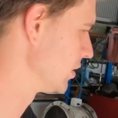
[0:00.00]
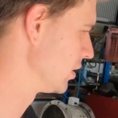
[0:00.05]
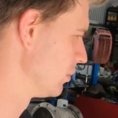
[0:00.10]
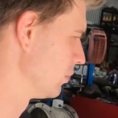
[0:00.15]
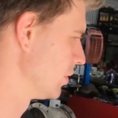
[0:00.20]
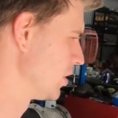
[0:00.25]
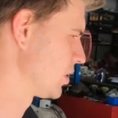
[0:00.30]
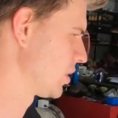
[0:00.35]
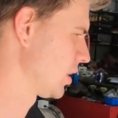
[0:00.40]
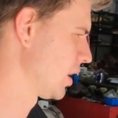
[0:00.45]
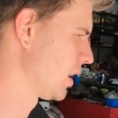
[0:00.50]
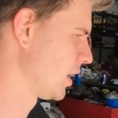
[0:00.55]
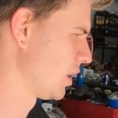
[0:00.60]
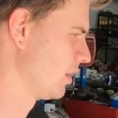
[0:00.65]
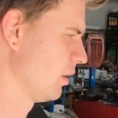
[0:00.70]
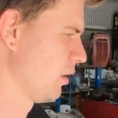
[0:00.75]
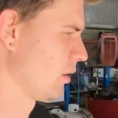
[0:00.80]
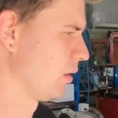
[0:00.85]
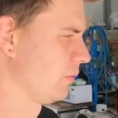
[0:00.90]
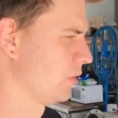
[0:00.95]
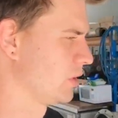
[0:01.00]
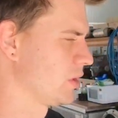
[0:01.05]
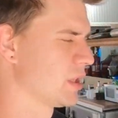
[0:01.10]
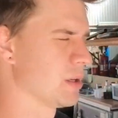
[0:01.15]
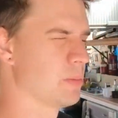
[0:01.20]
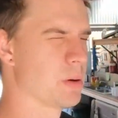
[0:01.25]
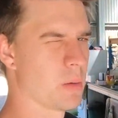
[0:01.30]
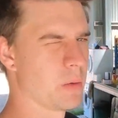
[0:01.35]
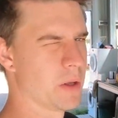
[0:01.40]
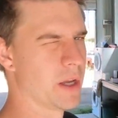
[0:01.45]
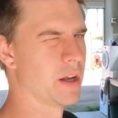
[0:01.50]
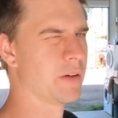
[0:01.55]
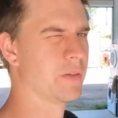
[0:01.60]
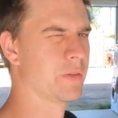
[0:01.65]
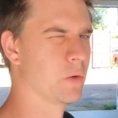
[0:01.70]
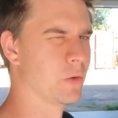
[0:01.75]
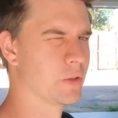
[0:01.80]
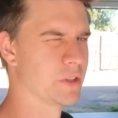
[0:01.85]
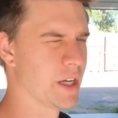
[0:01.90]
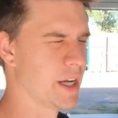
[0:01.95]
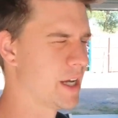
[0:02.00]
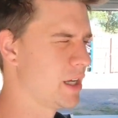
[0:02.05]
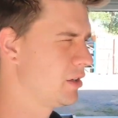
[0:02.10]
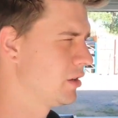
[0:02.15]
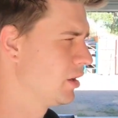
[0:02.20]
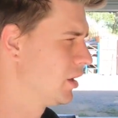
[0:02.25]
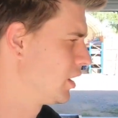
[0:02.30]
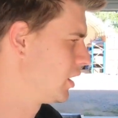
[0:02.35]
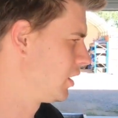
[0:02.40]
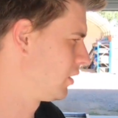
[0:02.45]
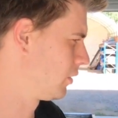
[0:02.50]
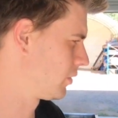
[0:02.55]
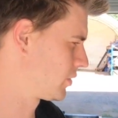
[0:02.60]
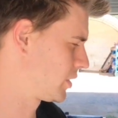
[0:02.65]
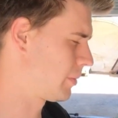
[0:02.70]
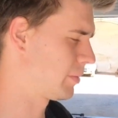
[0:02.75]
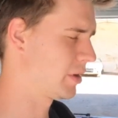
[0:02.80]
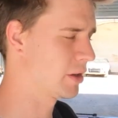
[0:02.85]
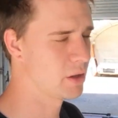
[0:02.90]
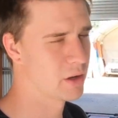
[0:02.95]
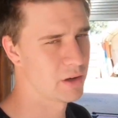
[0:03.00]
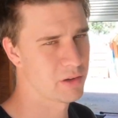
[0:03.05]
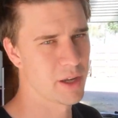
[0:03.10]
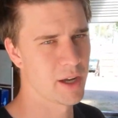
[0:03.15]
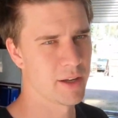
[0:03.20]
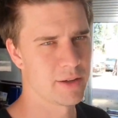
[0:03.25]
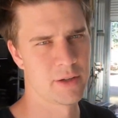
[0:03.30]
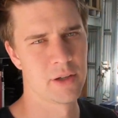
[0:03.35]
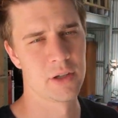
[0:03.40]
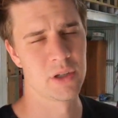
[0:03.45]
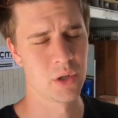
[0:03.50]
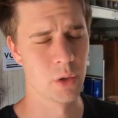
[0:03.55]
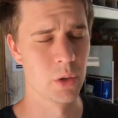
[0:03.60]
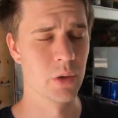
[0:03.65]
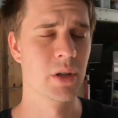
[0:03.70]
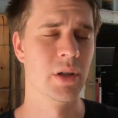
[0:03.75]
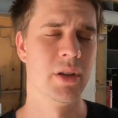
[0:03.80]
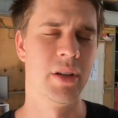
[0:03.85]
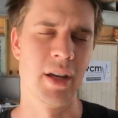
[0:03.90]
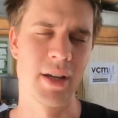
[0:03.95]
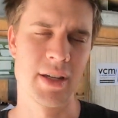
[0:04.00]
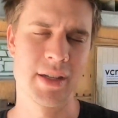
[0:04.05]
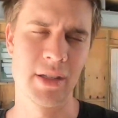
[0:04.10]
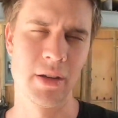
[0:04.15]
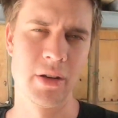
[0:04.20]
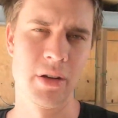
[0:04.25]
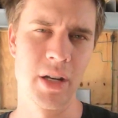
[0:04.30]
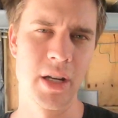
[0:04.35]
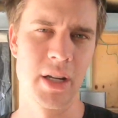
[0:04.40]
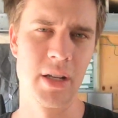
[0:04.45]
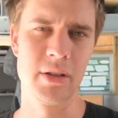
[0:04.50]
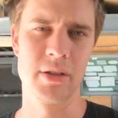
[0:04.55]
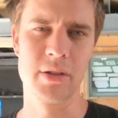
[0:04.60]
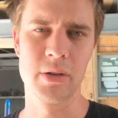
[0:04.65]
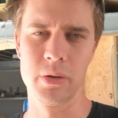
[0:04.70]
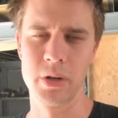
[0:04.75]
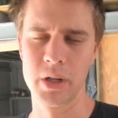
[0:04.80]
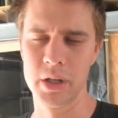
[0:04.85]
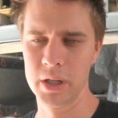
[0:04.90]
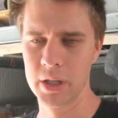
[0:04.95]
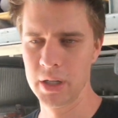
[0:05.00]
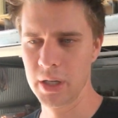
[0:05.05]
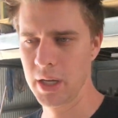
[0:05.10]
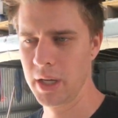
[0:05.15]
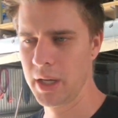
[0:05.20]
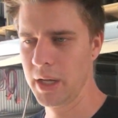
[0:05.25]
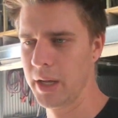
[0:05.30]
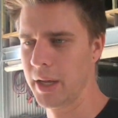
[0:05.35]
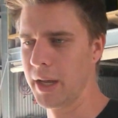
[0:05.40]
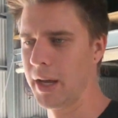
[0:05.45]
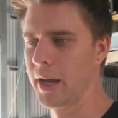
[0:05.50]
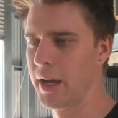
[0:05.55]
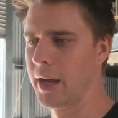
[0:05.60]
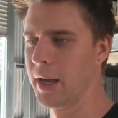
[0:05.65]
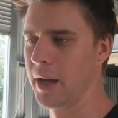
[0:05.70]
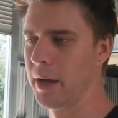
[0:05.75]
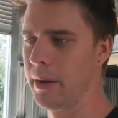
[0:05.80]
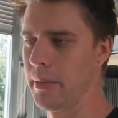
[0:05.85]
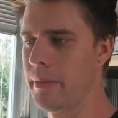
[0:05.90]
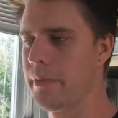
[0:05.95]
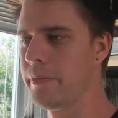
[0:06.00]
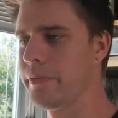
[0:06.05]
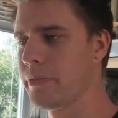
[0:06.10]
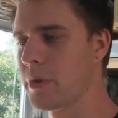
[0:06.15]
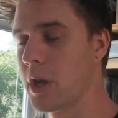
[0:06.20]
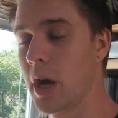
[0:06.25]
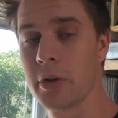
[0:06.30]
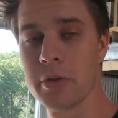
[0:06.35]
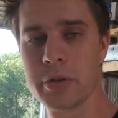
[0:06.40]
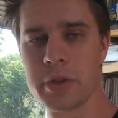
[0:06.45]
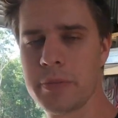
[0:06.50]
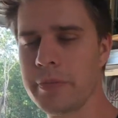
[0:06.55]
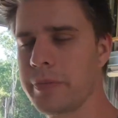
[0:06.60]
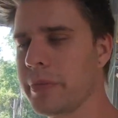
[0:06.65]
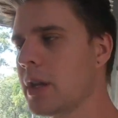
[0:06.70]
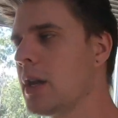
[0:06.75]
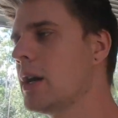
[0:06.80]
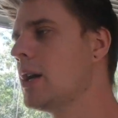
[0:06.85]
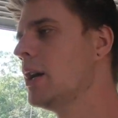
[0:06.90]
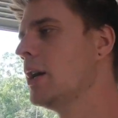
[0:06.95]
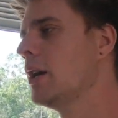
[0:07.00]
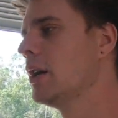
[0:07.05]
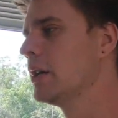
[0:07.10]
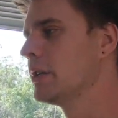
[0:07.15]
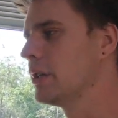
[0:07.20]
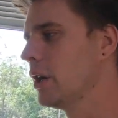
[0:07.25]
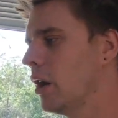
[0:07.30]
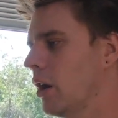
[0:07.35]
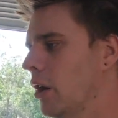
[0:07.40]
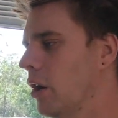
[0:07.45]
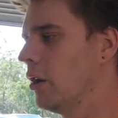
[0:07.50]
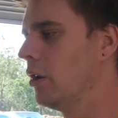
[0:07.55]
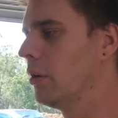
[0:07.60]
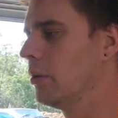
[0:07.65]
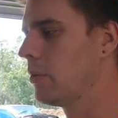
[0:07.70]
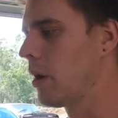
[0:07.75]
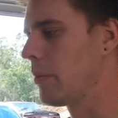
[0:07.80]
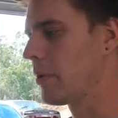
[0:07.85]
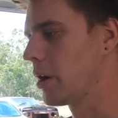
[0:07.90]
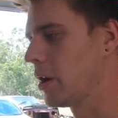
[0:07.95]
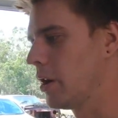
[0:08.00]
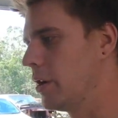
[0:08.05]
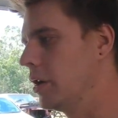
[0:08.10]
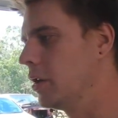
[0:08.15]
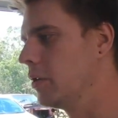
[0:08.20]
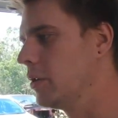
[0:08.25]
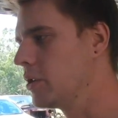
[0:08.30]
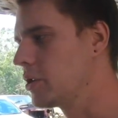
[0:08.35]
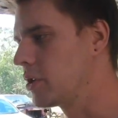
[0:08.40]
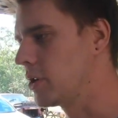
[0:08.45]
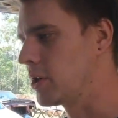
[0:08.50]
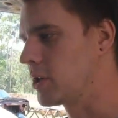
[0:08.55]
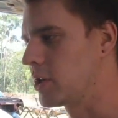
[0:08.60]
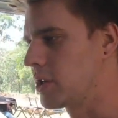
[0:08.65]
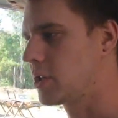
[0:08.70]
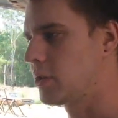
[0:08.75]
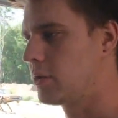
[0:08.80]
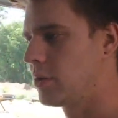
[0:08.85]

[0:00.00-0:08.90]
it, which are obviously probably N14 or something like that, to suit the S13 sort of knuckles. So what we're going to do is just